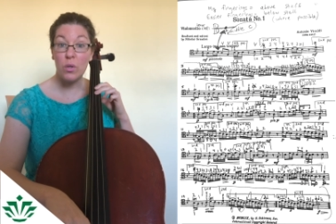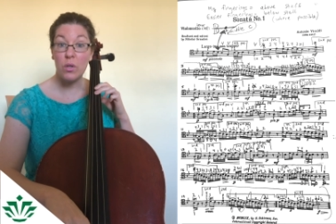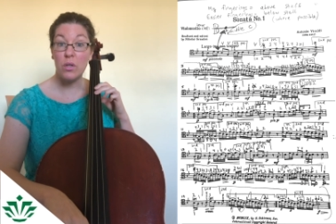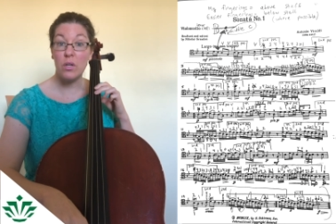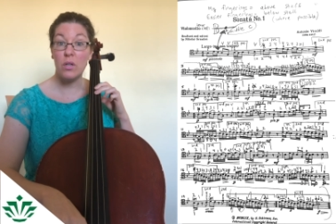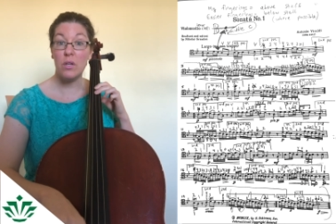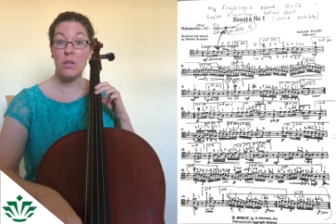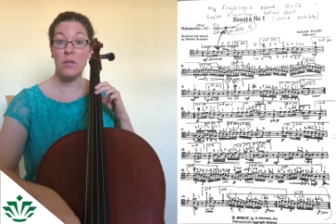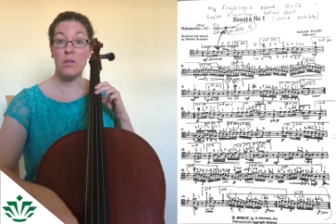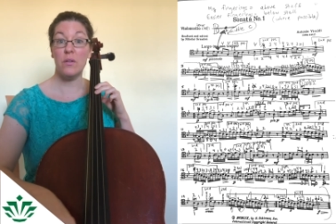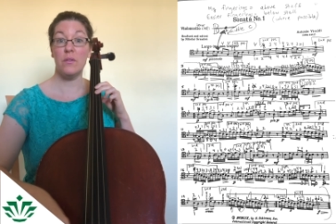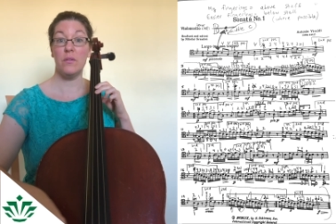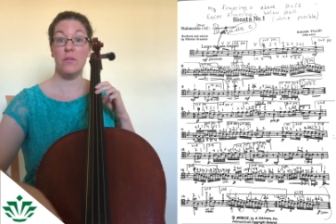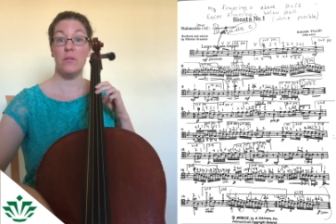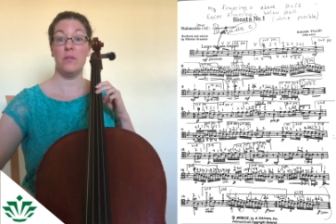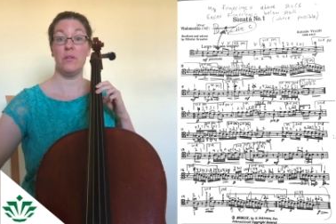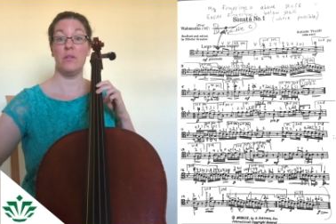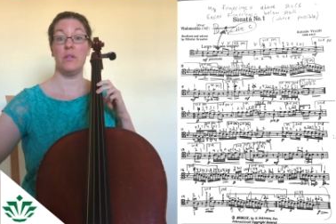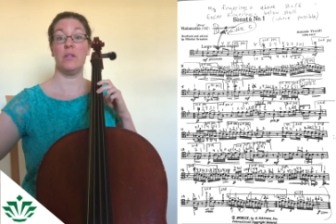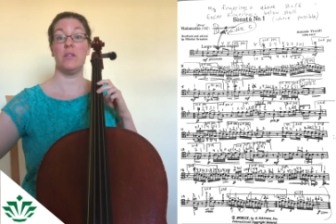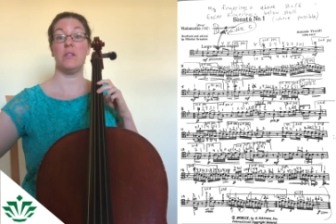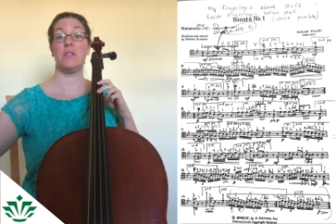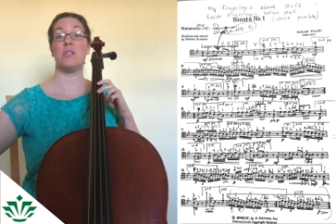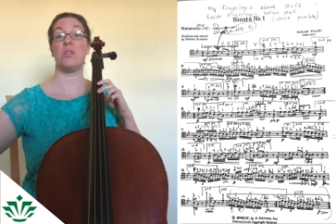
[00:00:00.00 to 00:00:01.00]
So
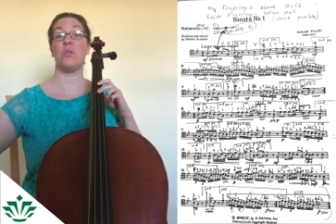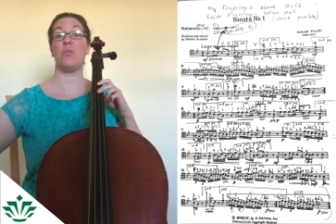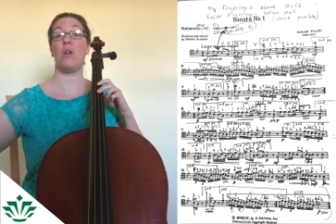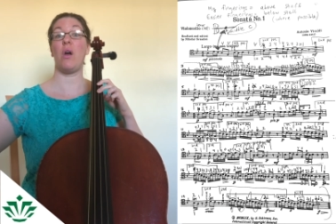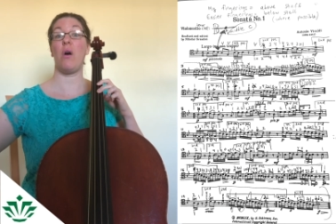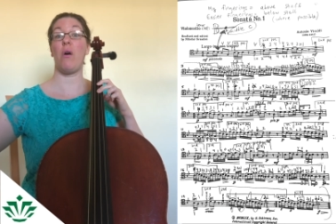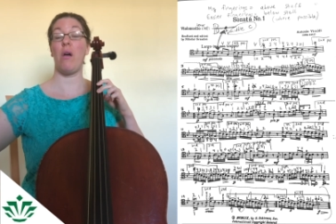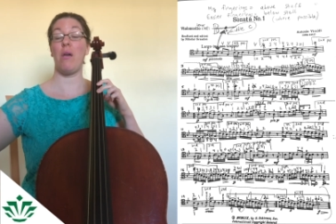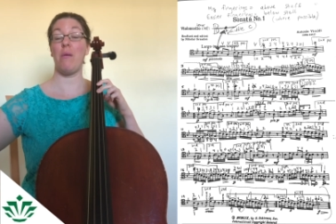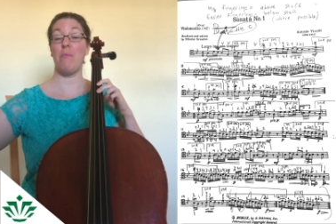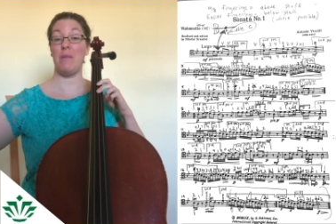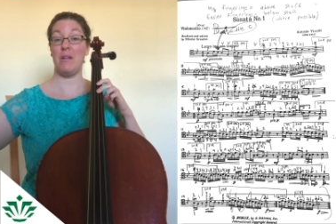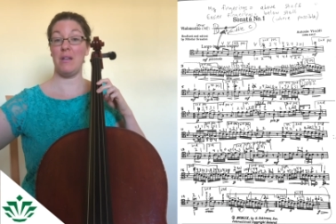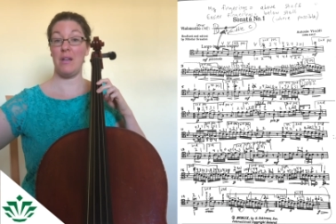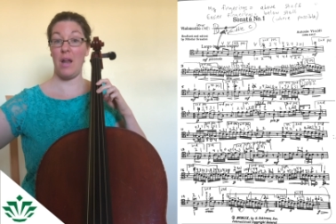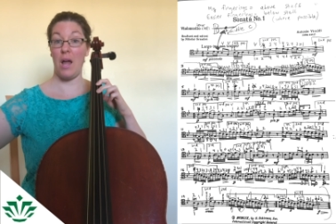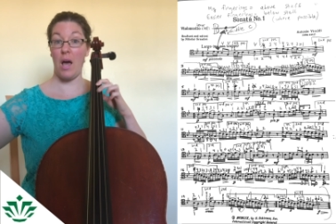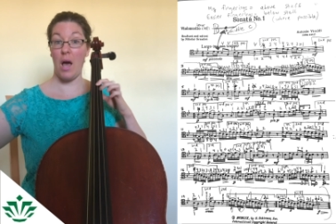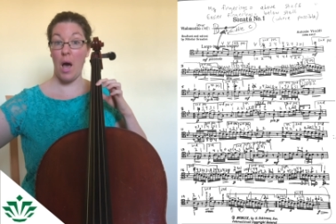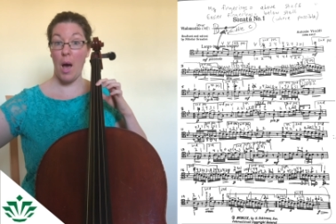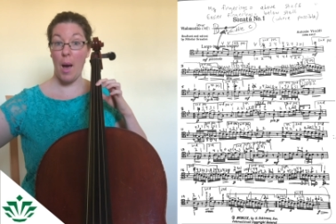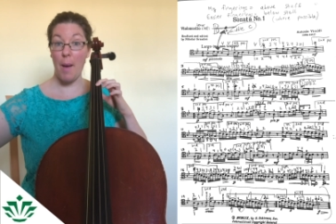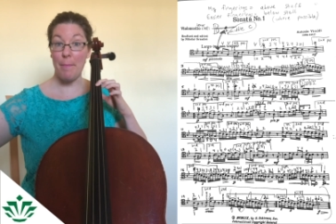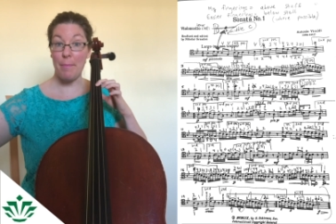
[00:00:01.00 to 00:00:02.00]
now I'm
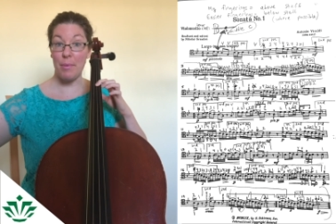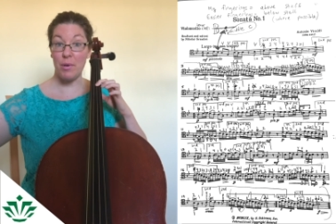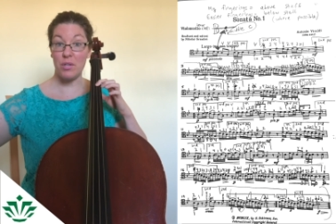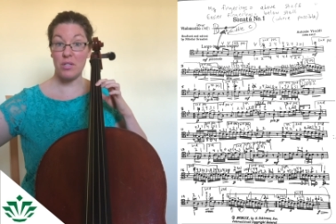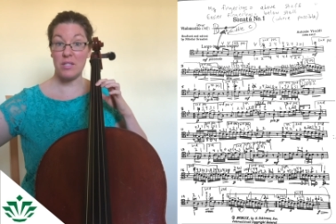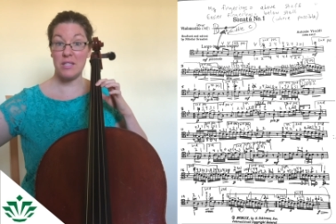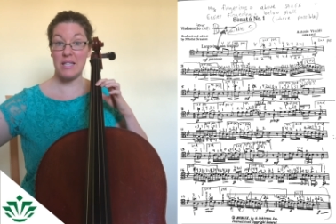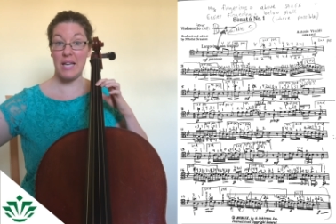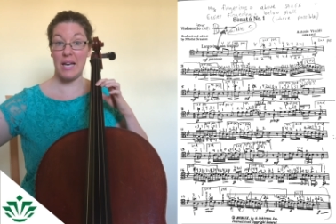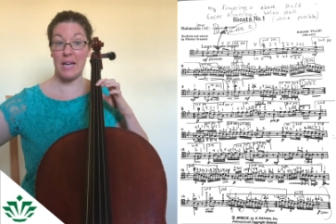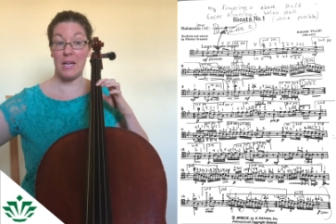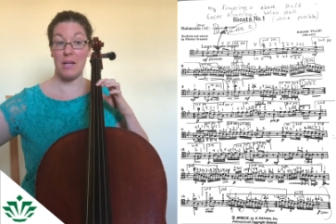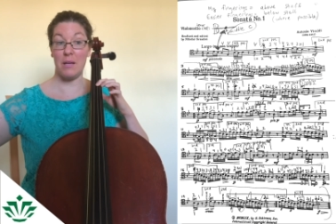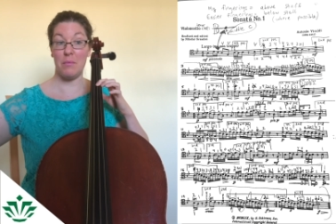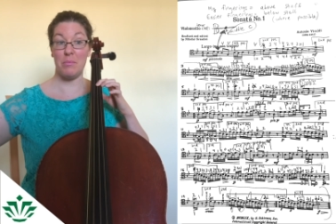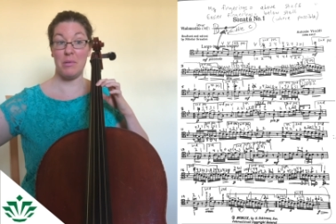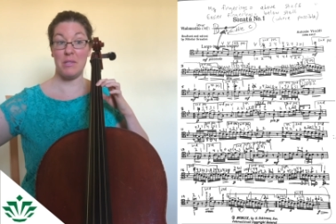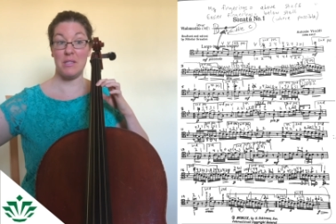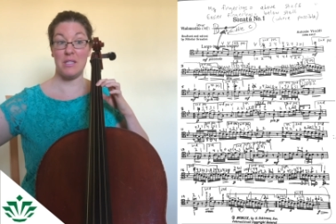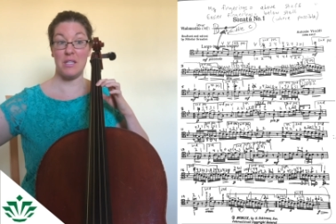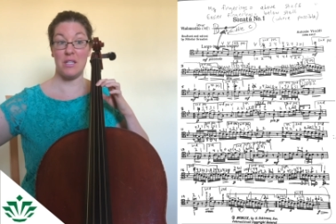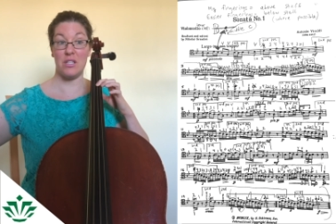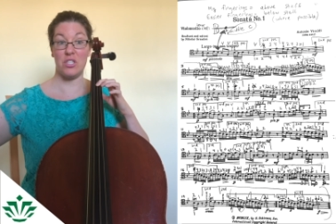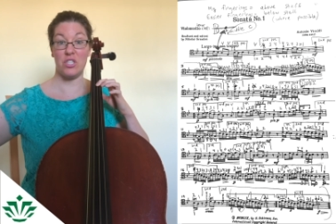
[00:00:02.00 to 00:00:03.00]
in upper second
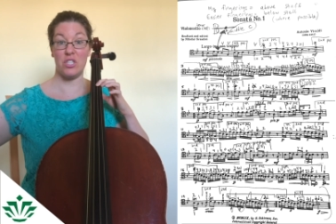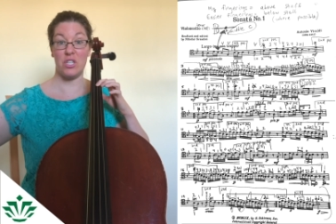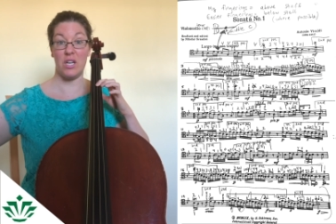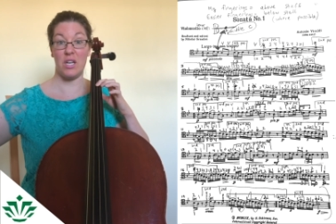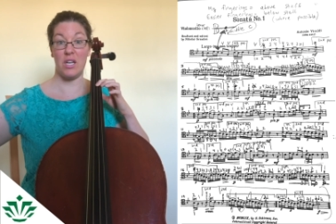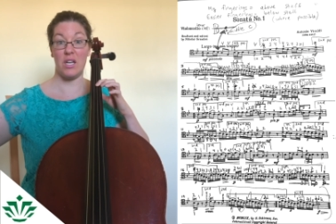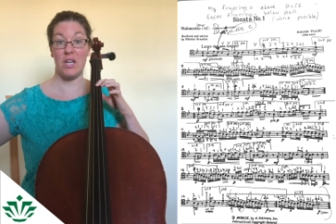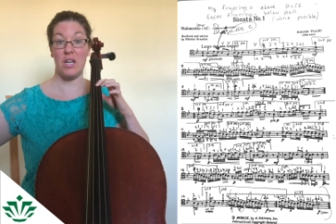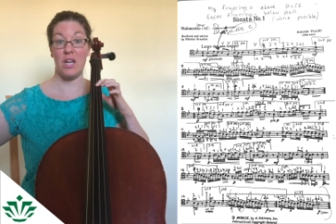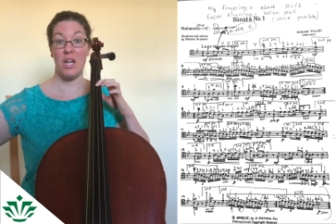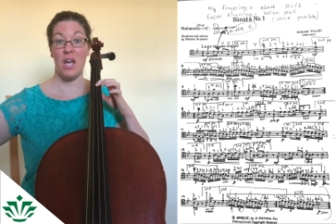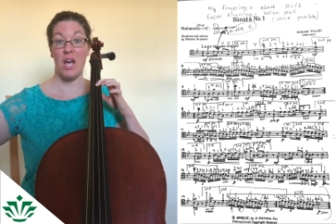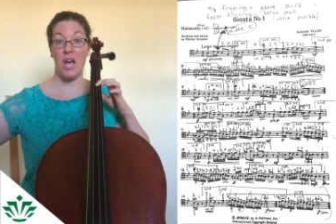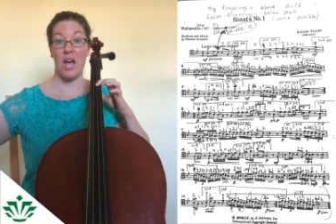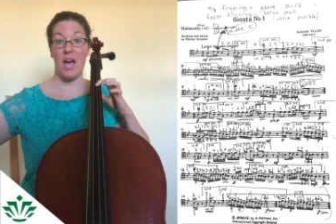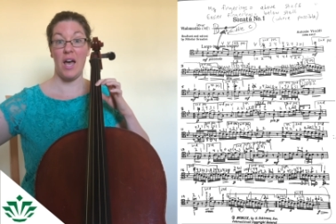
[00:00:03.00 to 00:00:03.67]
position.